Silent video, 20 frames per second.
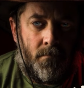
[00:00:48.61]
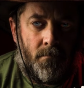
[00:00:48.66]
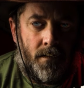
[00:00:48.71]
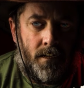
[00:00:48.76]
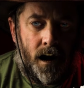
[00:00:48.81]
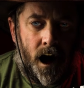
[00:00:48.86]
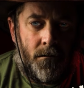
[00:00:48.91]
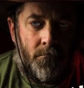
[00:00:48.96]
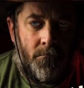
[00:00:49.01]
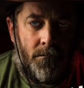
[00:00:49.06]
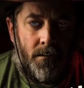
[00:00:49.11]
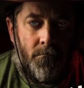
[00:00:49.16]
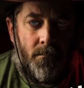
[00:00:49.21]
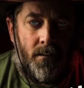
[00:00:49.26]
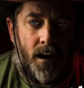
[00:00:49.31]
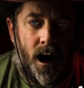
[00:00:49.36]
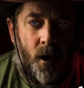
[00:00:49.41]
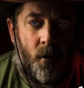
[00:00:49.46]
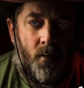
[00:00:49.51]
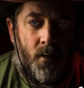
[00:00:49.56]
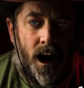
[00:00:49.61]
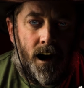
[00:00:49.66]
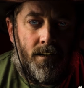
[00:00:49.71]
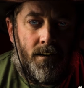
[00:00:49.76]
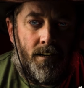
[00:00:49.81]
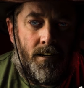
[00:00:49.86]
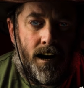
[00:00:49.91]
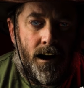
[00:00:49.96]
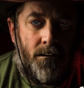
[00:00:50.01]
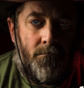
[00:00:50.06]
Some people are
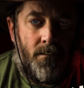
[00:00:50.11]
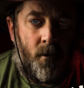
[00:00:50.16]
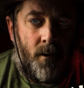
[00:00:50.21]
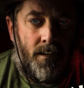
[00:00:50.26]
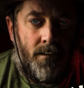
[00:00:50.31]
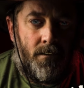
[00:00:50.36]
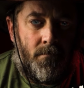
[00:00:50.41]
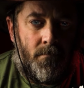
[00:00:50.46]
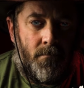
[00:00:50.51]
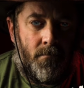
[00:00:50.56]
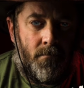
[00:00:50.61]
just scammers.